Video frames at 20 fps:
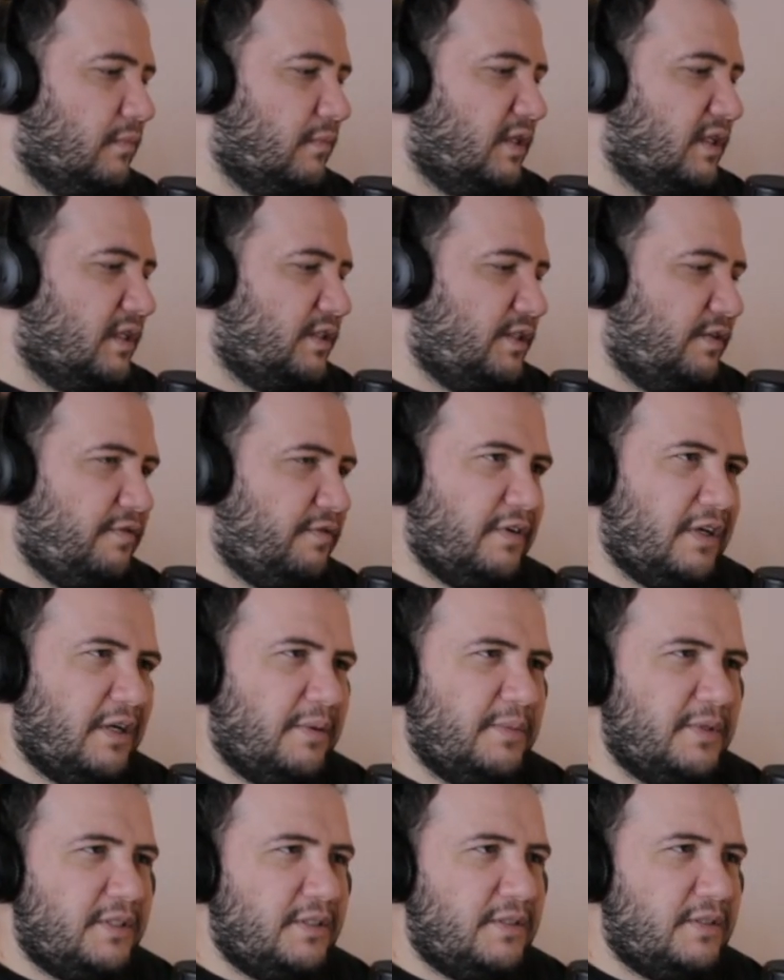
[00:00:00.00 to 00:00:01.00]
She
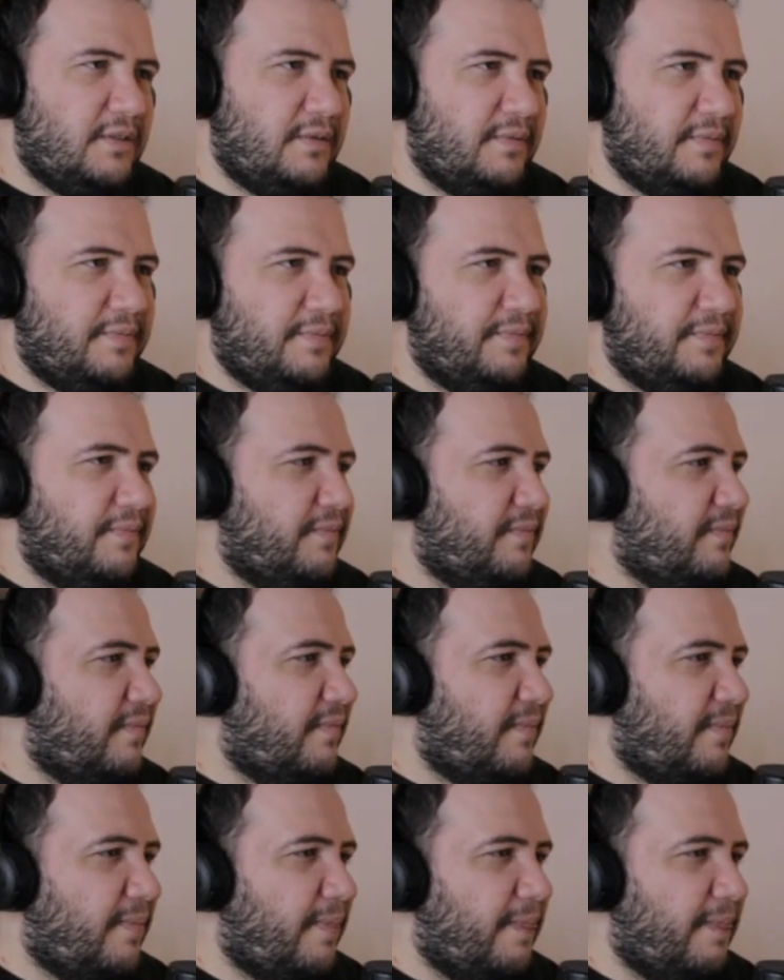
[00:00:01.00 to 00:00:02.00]
famous?
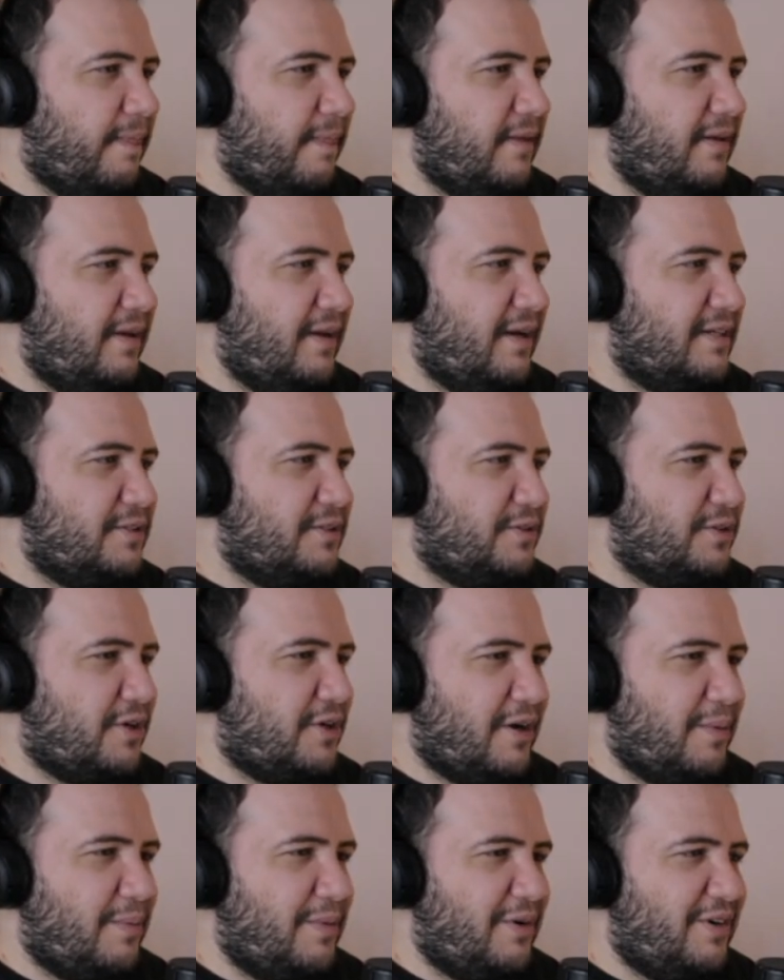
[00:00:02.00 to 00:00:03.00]
You guys are
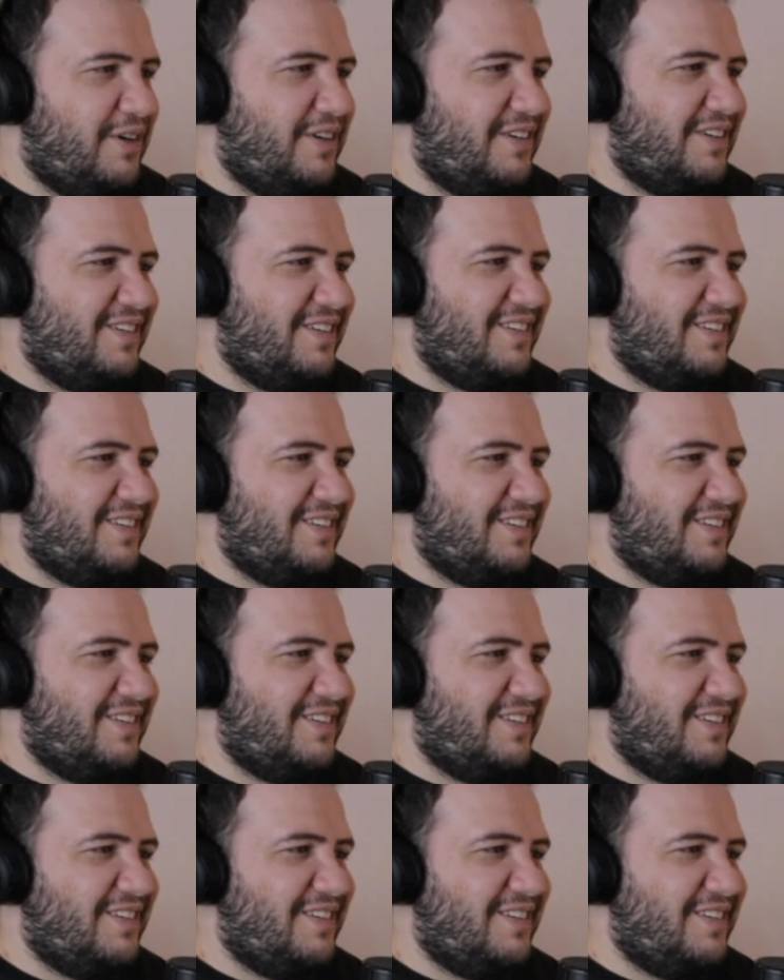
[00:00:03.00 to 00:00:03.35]
talking about her.